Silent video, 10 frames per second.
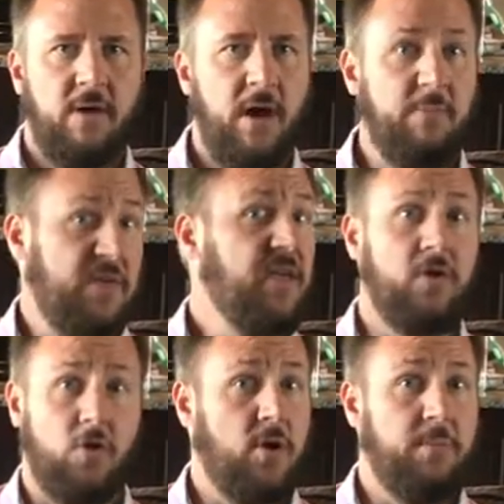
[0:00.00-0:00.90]
I'm thinking
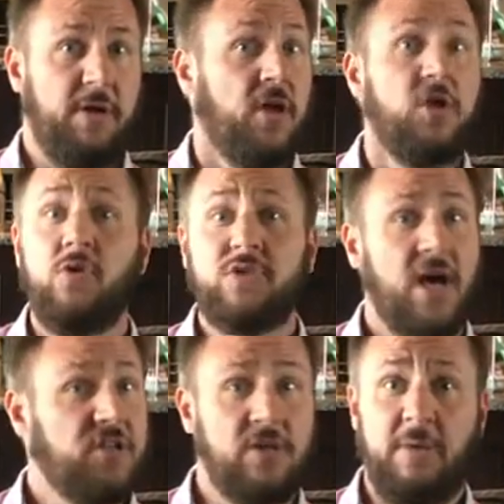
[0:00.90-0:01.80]
you're creepy. You
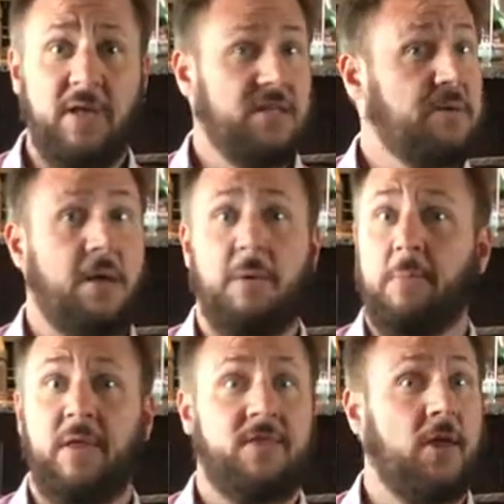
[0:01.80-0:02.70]
touching me is gonna
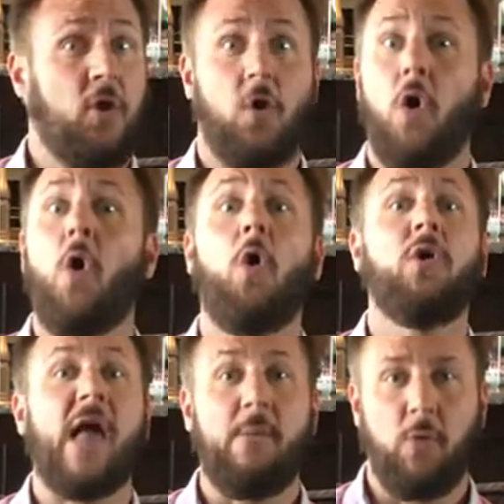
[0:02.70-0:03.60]
make me think you're a
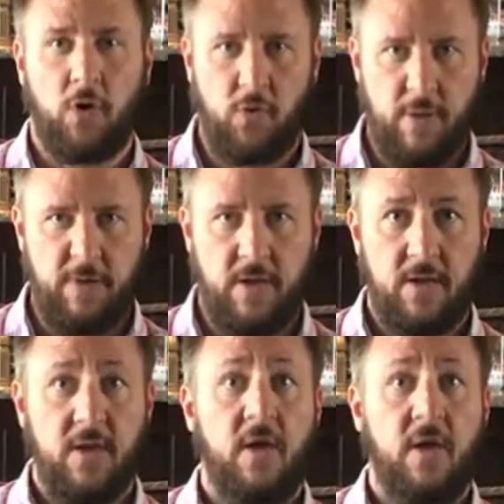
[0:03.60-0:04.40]
whole lot more creepy.